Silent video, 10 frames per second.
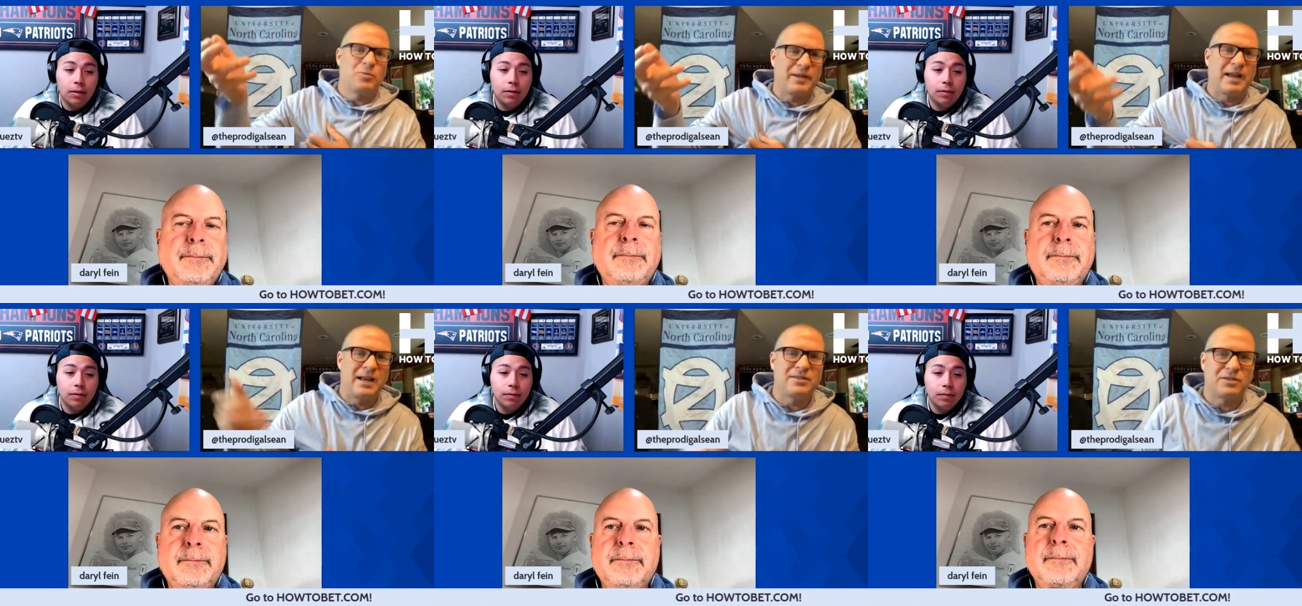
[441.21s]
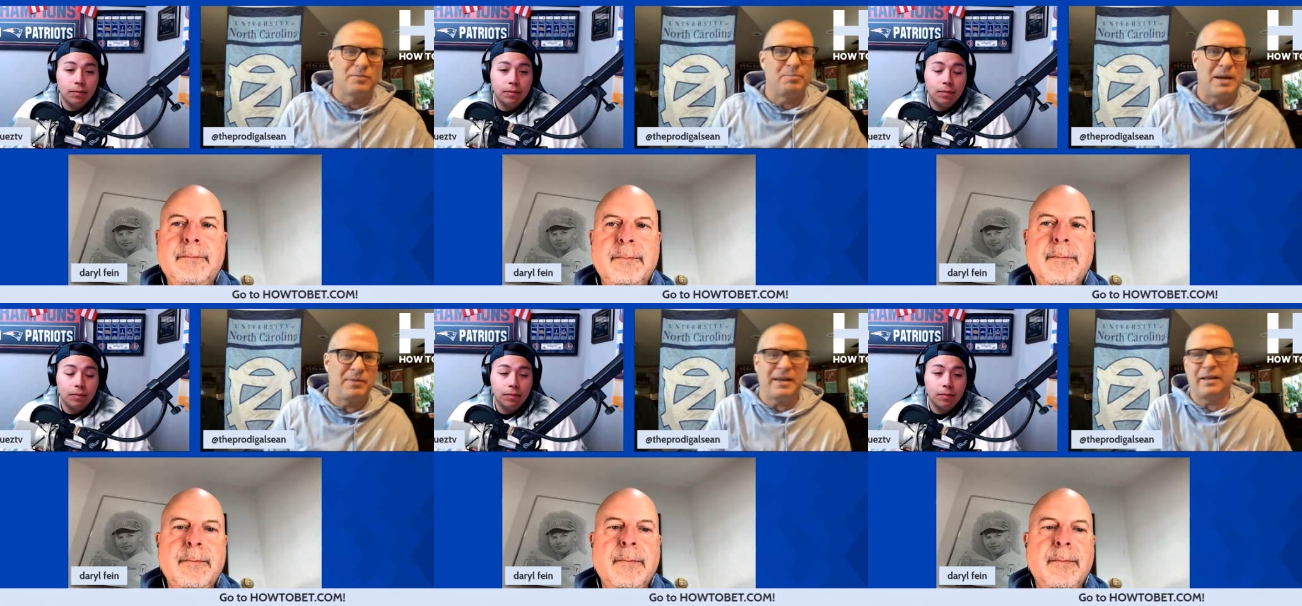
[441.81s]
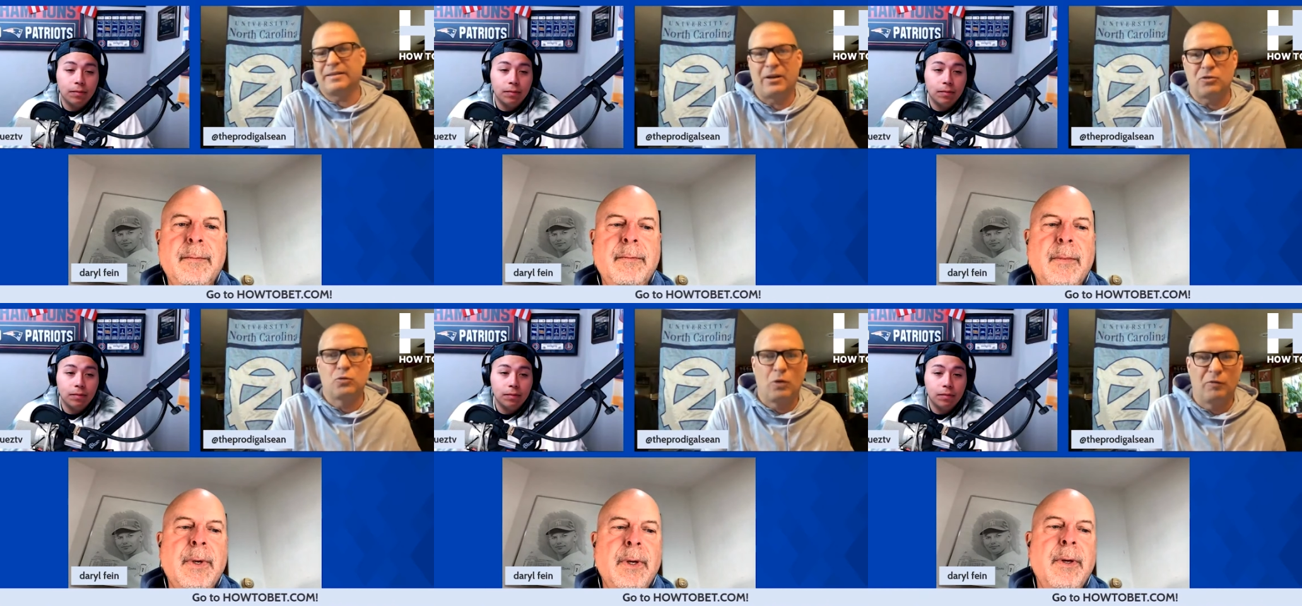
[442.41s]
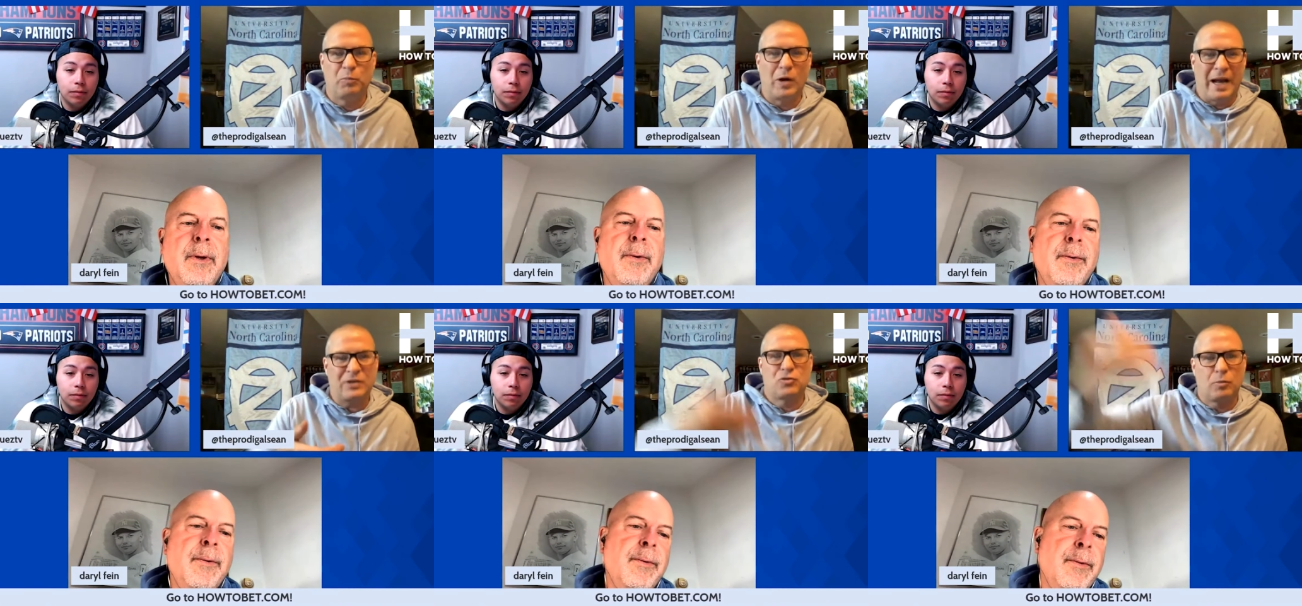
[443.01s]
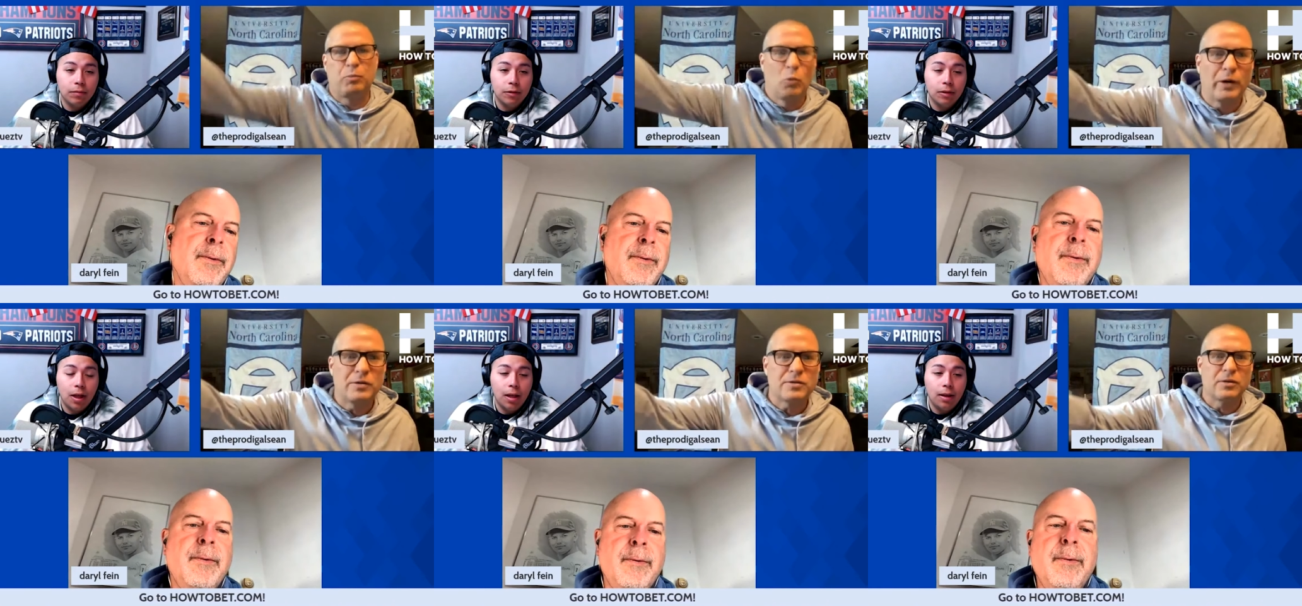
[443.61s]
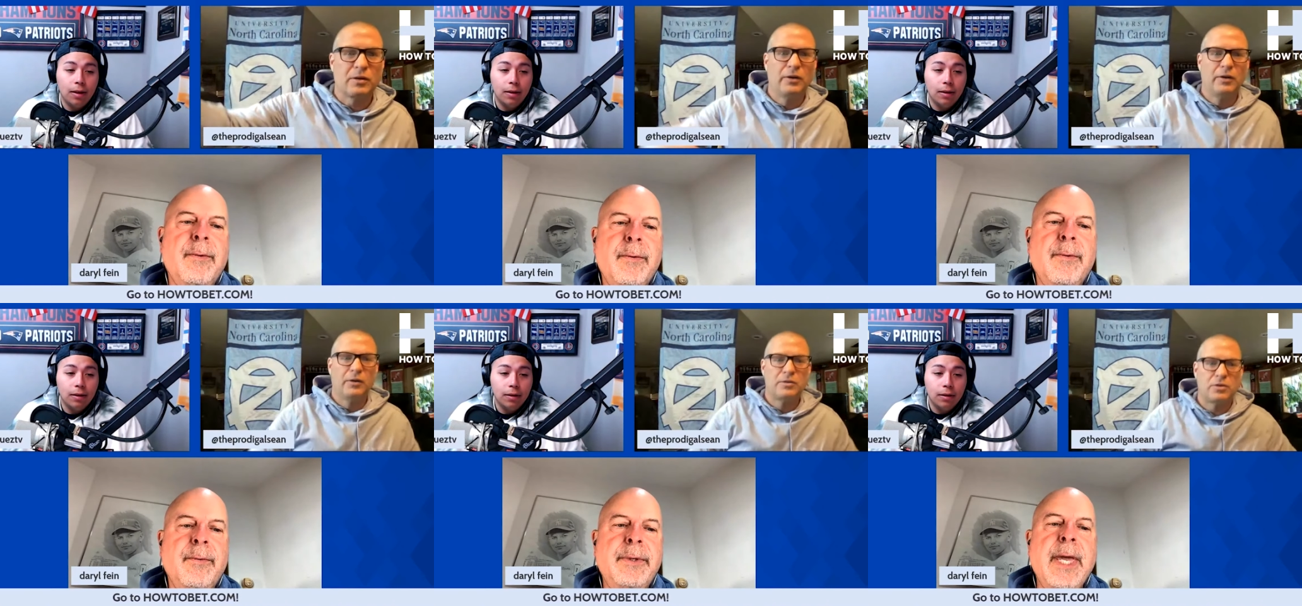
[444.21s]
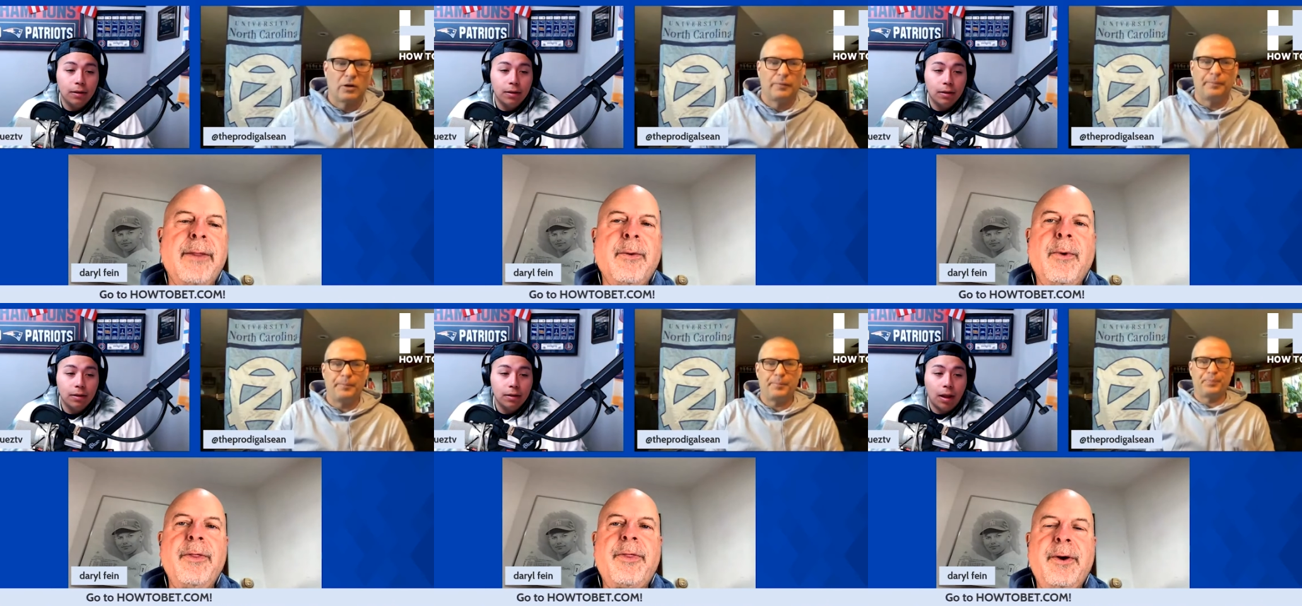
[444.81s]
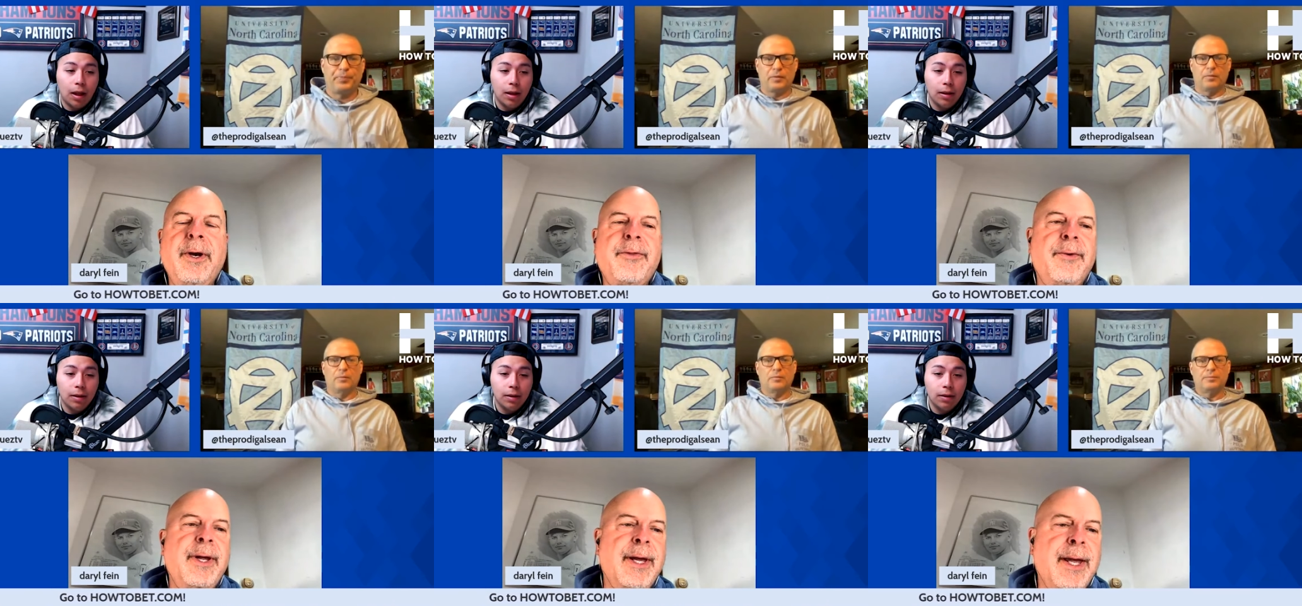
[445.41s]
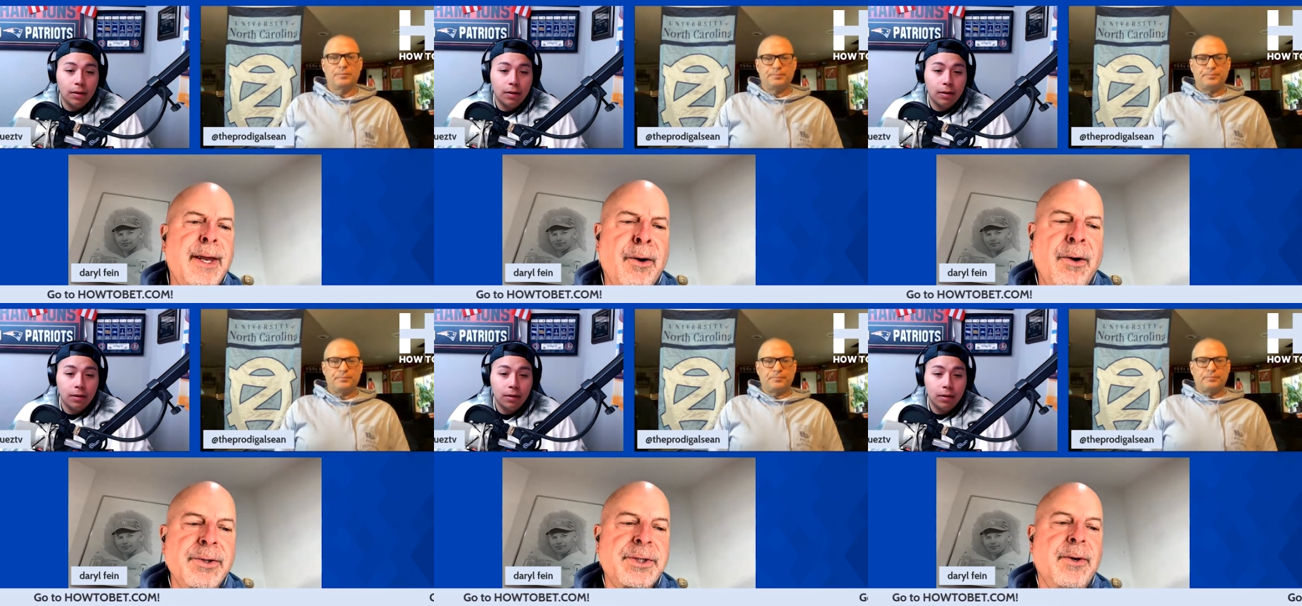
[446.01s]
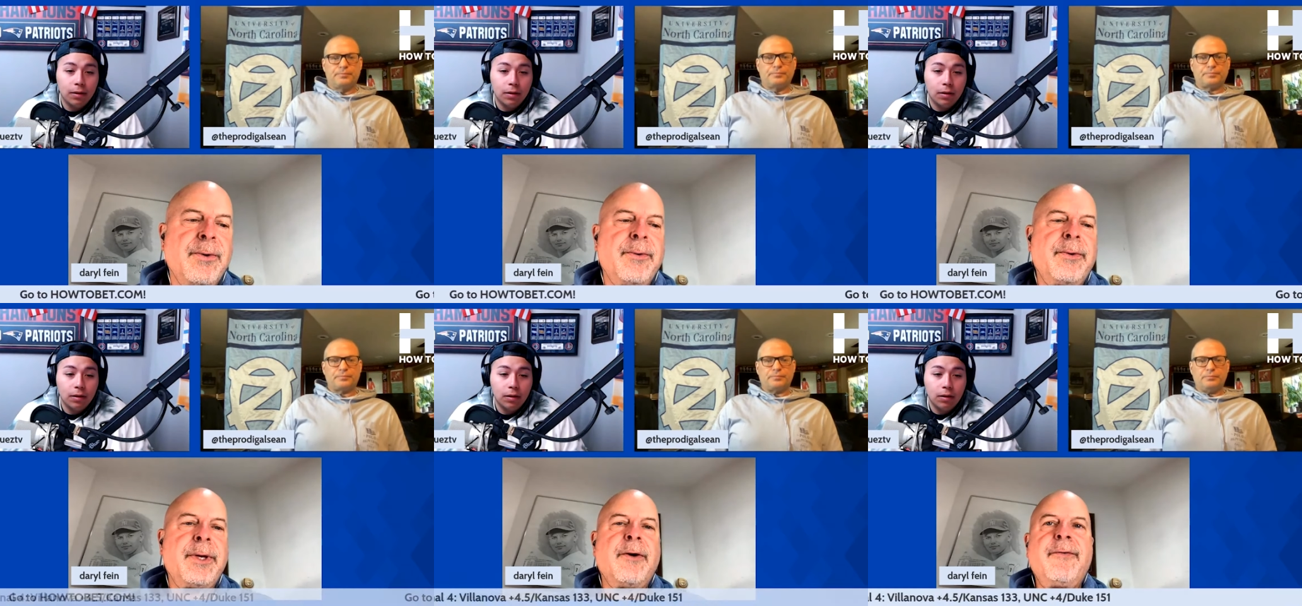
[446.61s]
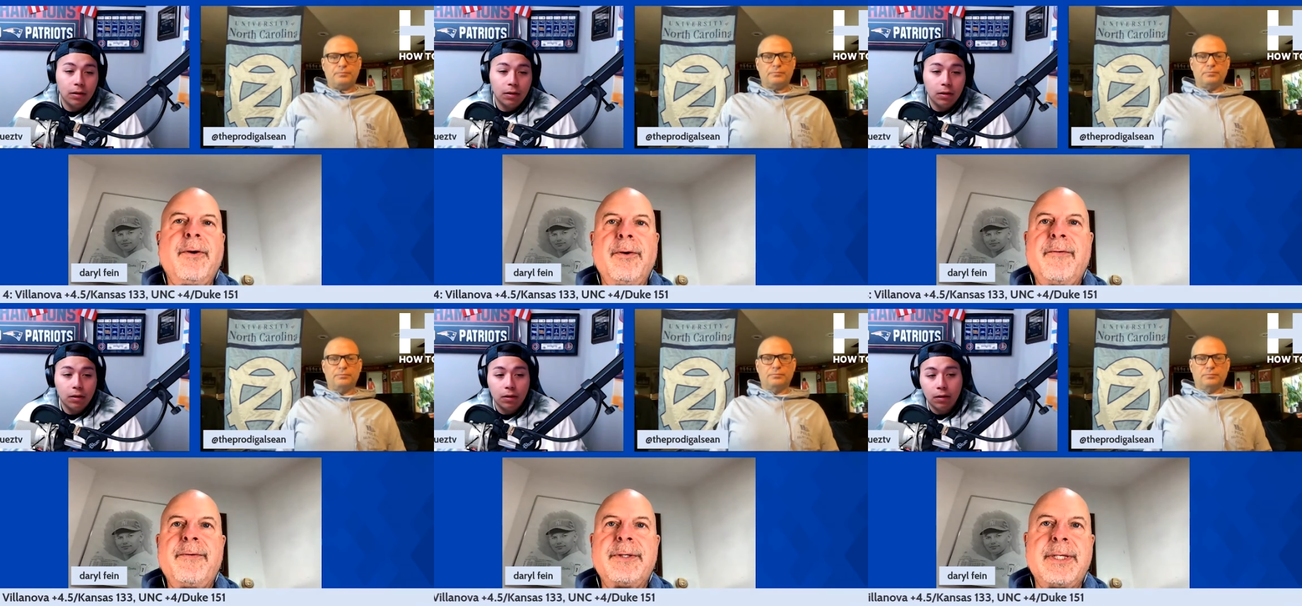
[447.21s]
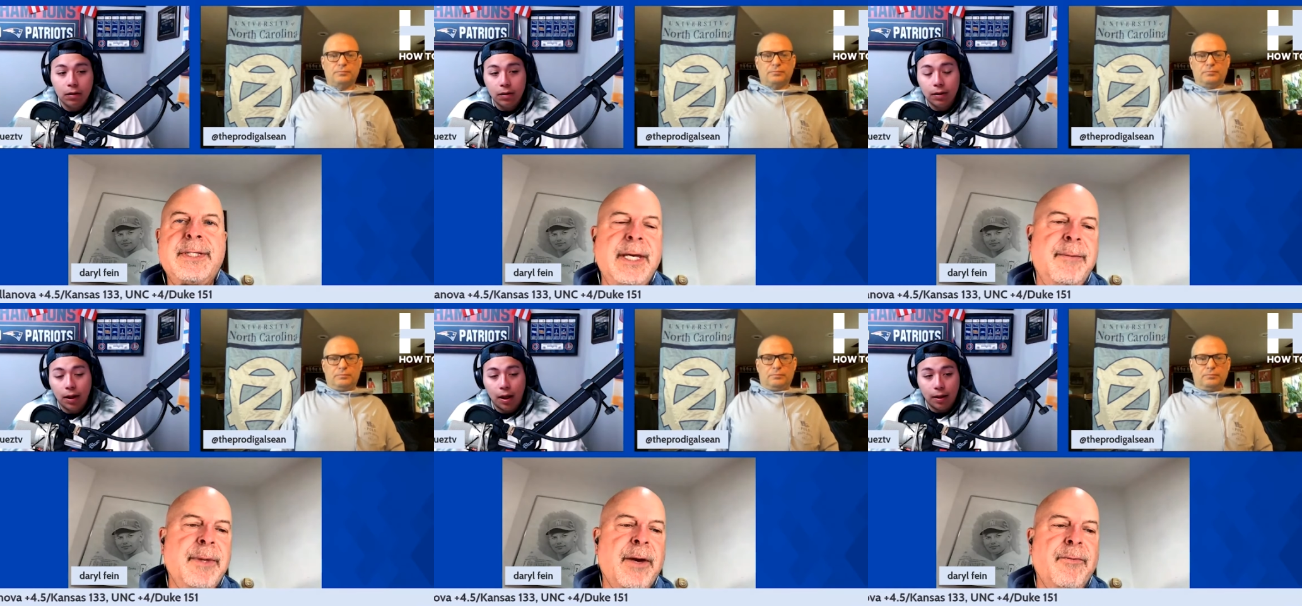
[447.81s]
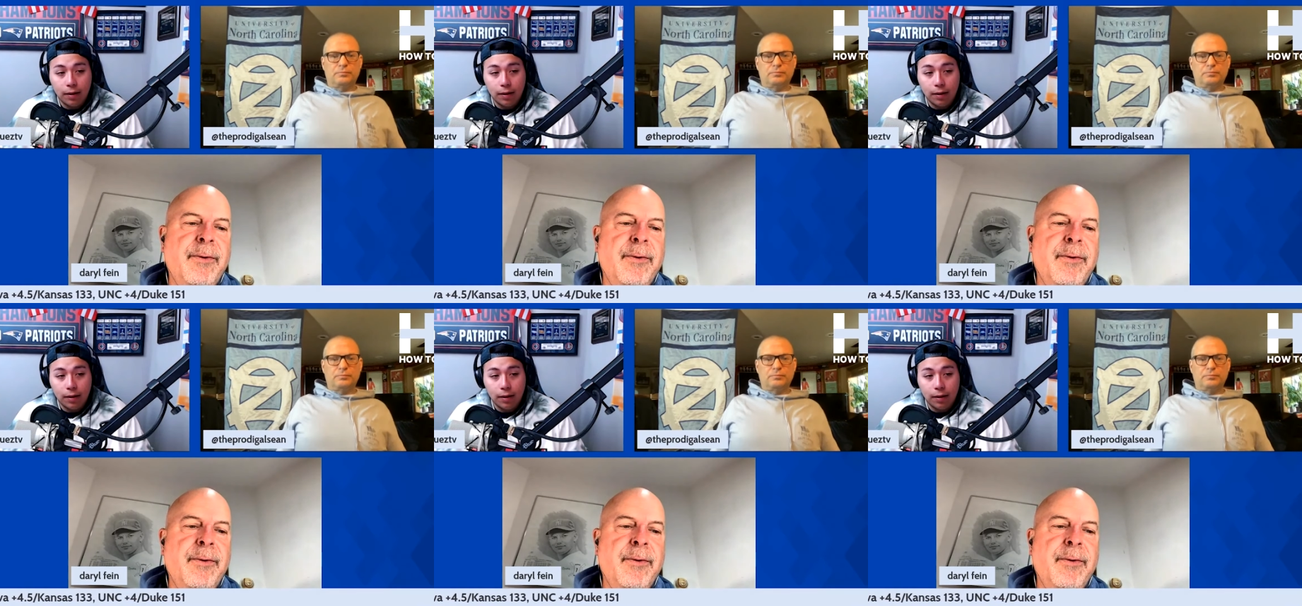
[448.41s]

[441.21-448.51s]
Speaker 1: where Kansas could maybe get 10 or 12 extra points. Yeah, the
Speaker 2: 133. Eh, also, you know, Villanova is a team that